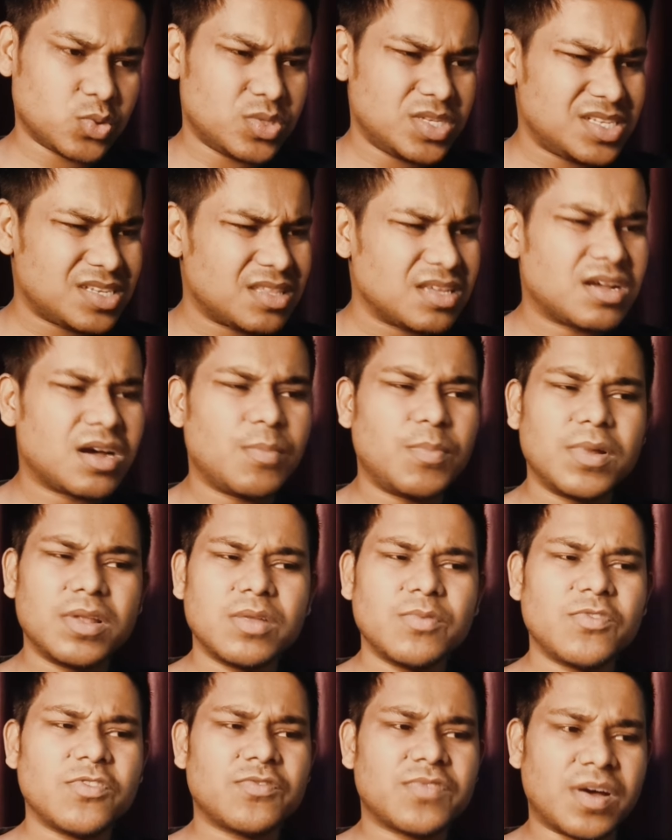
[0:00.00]
So these are the
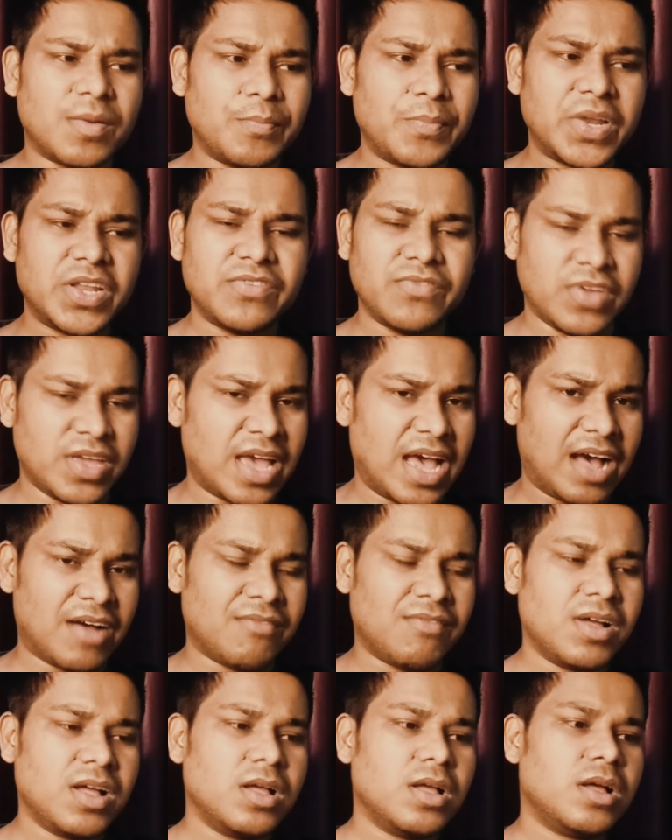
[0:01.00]
couple of company we
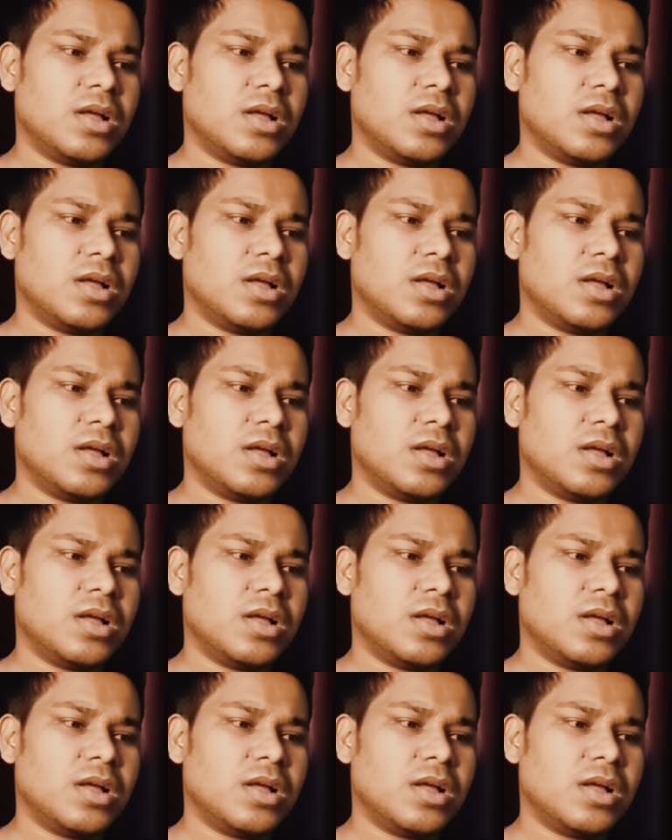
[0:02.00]
have.